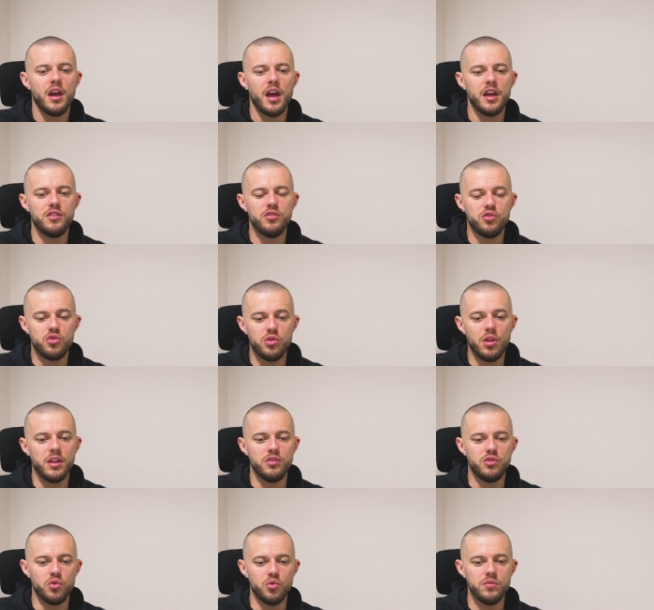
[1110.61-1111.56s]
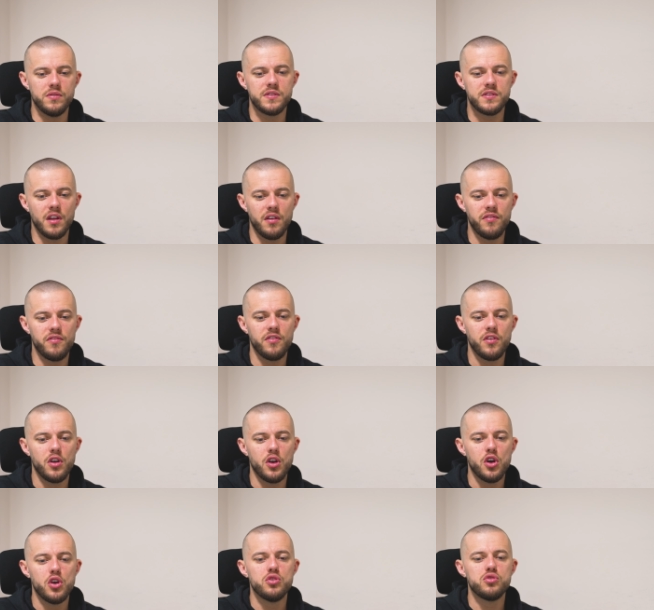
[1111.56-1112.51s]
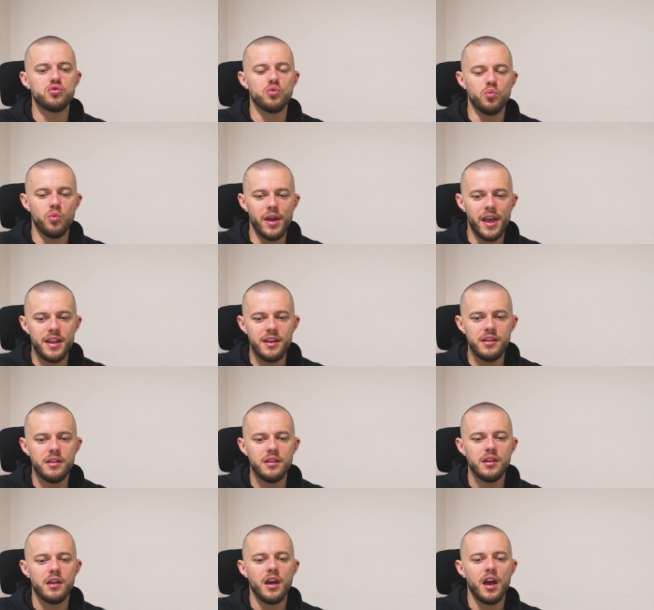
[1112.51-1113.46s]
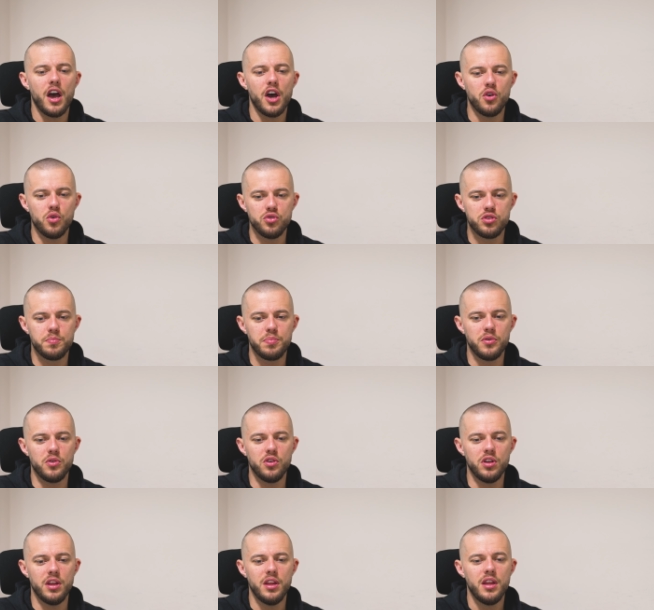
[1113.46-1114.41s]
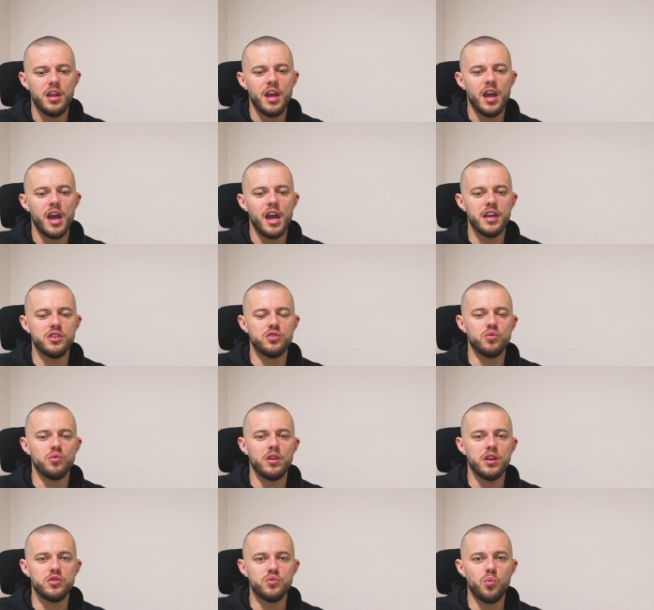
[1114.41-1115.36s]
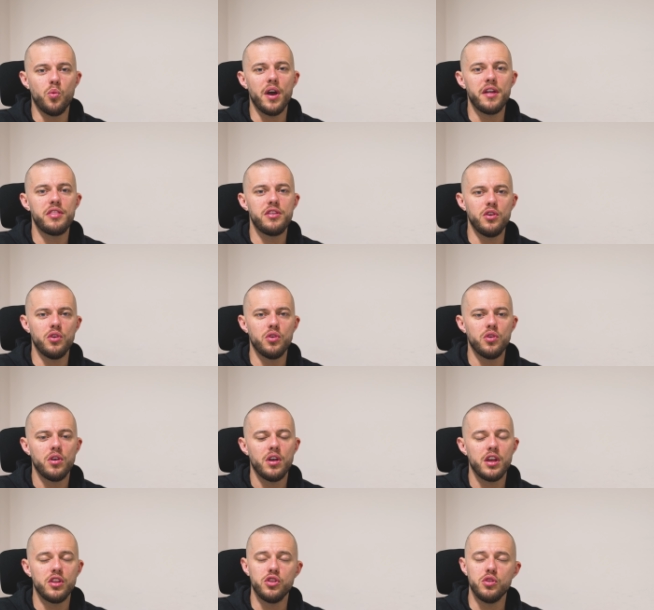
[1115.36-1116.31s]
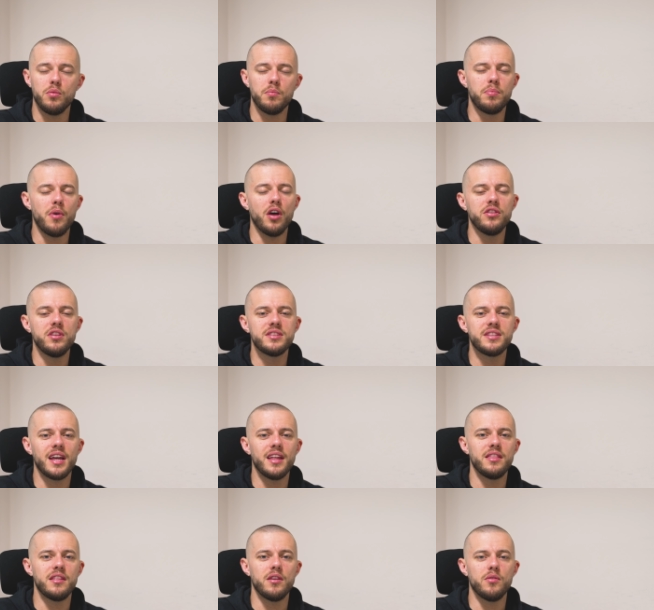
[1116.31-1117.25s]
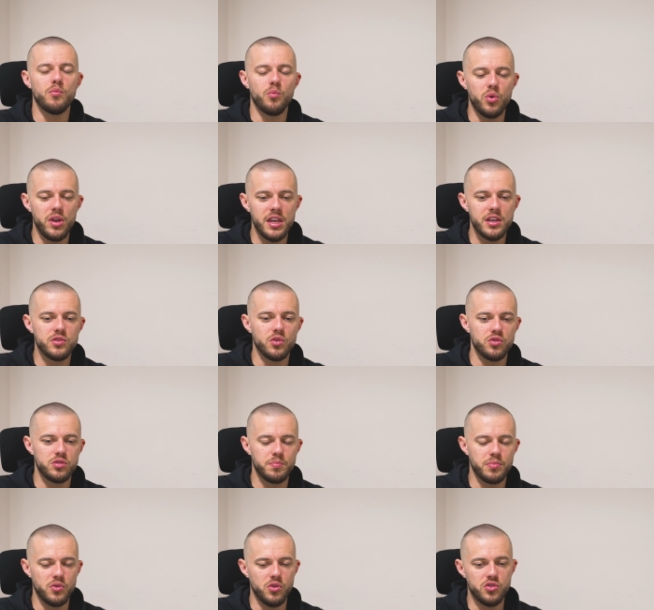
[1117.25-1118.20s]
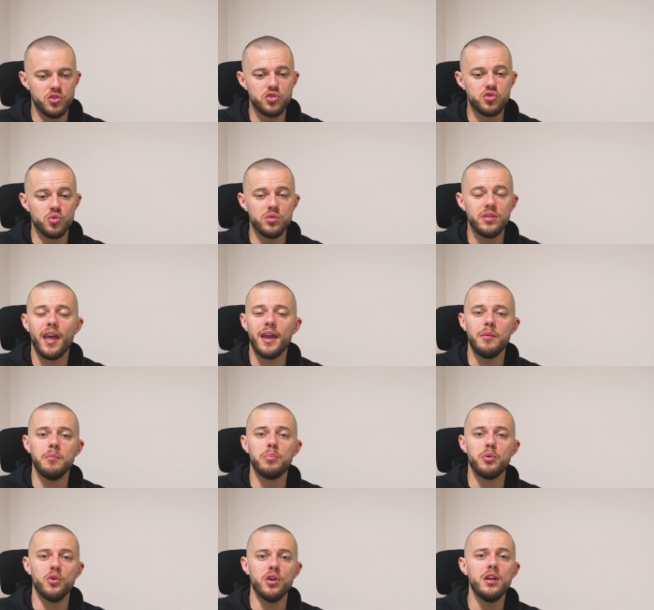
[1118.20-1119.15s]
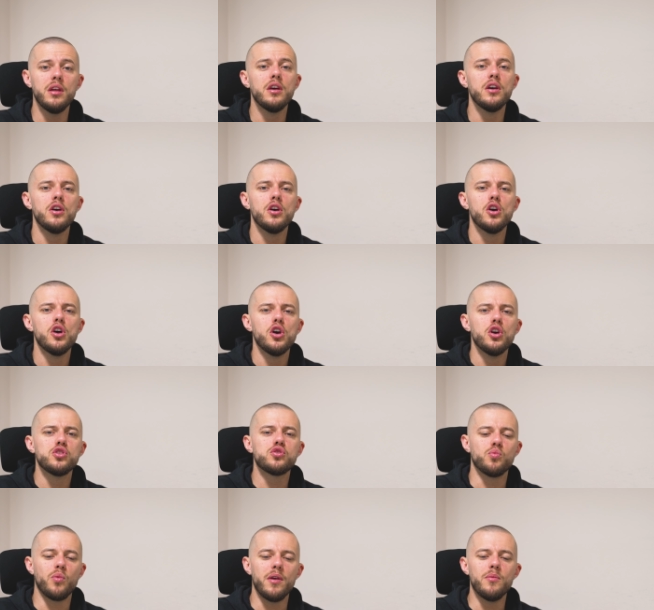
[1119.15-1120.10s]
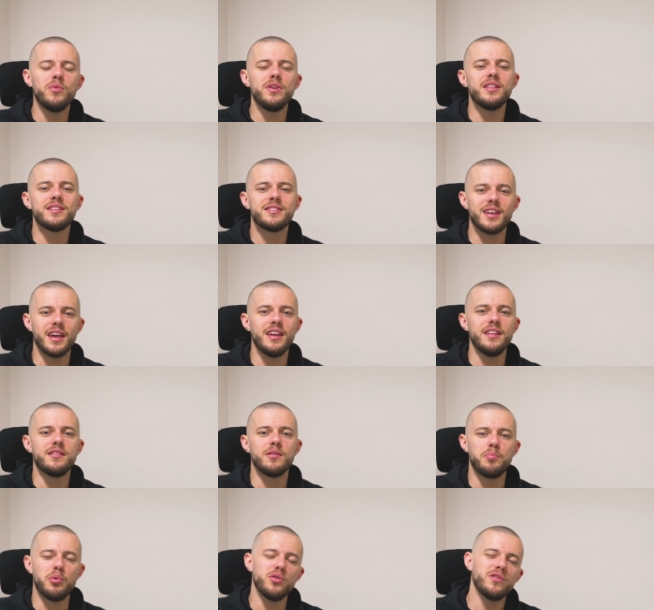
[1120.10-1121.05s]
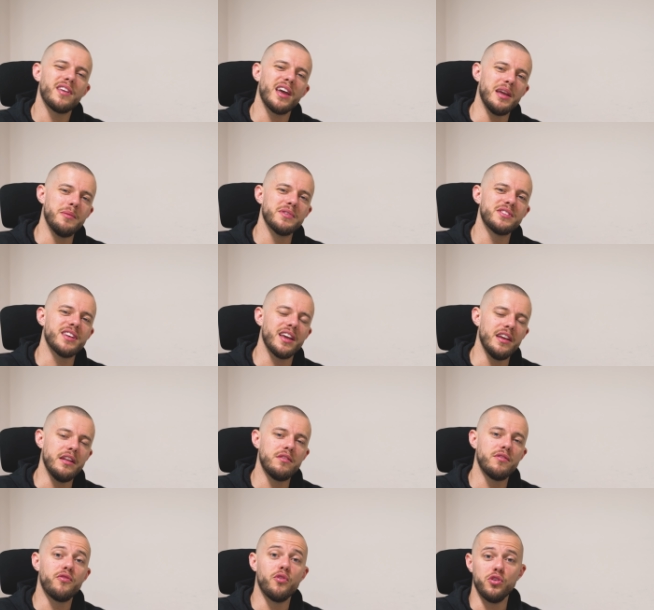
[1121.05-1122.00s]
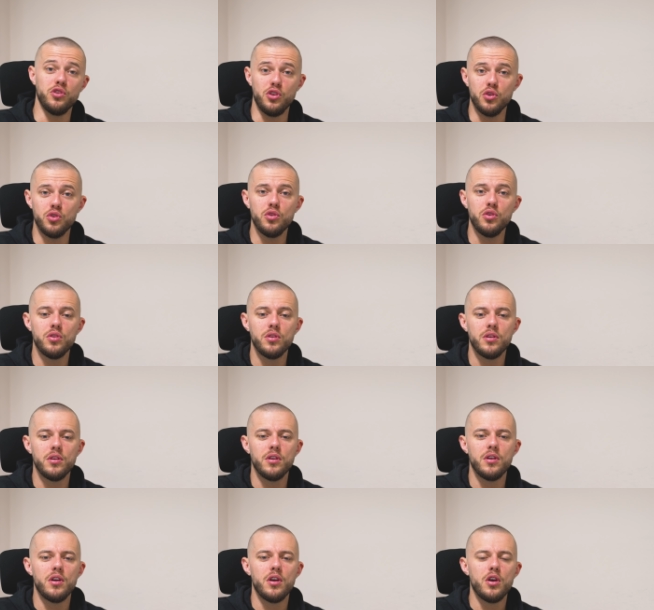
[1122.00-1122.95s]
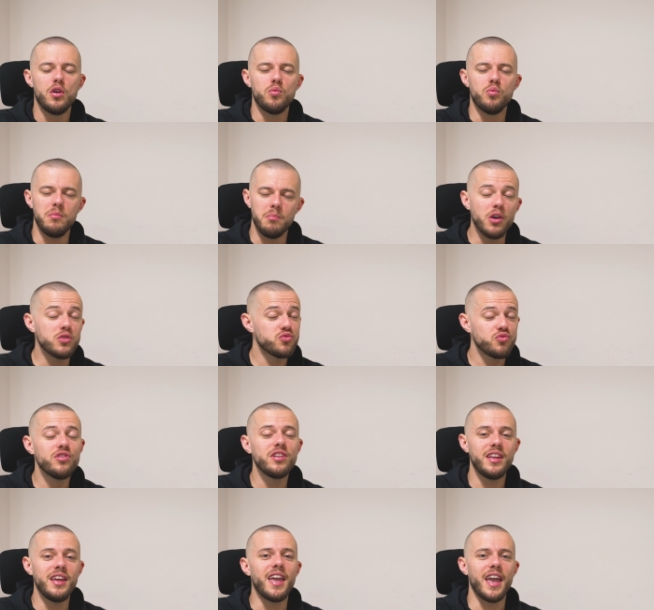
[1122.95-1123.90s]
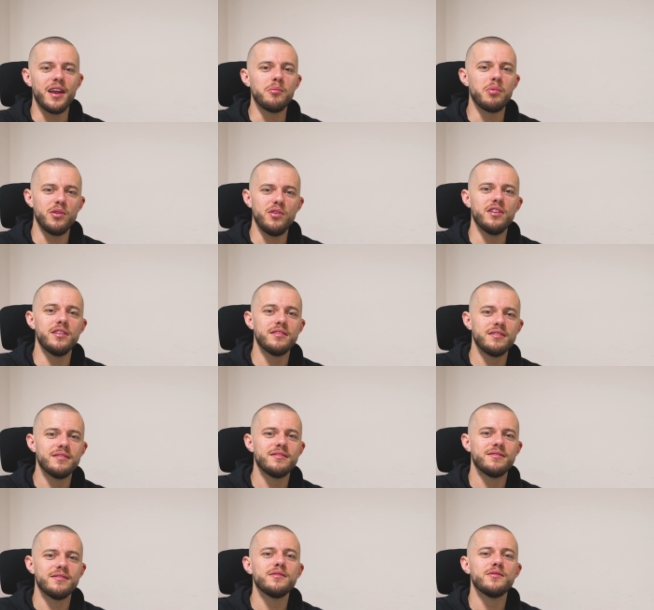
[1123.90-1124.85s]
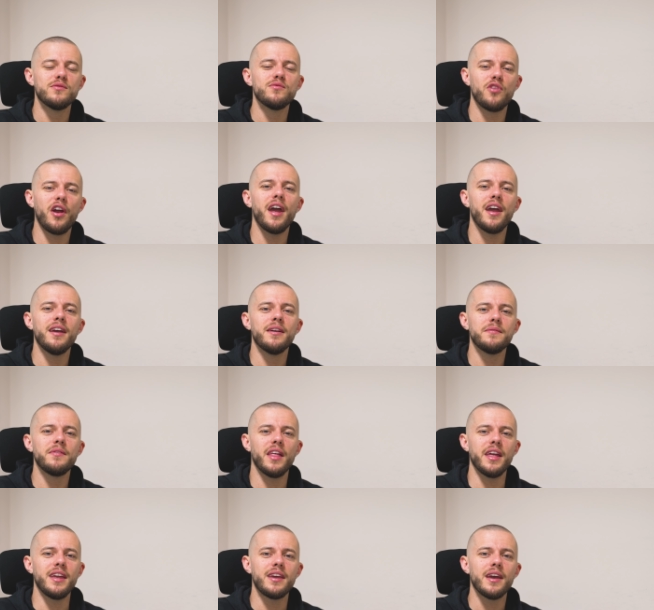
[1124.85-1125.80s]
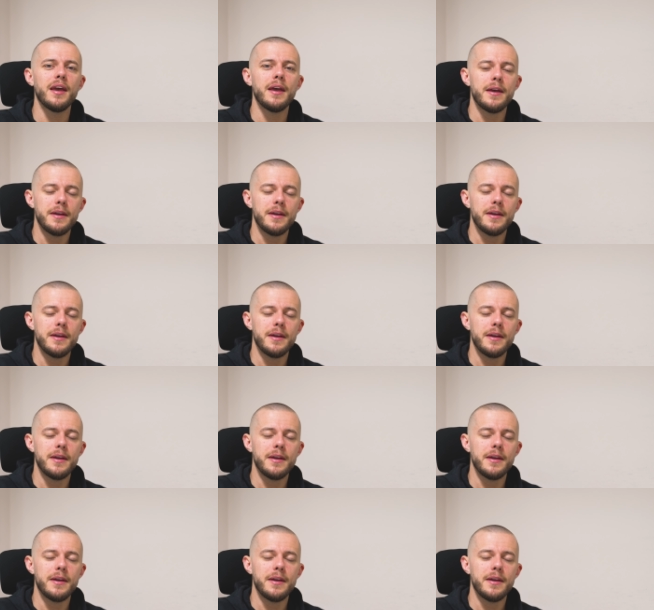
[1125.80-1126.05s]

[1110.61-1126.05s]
and and doing stuff. So when an entrepreneur is is with you and understand that we as entrepreneurs are so time poor. So when we decide to put time aside for you, we must really care about you, right? Like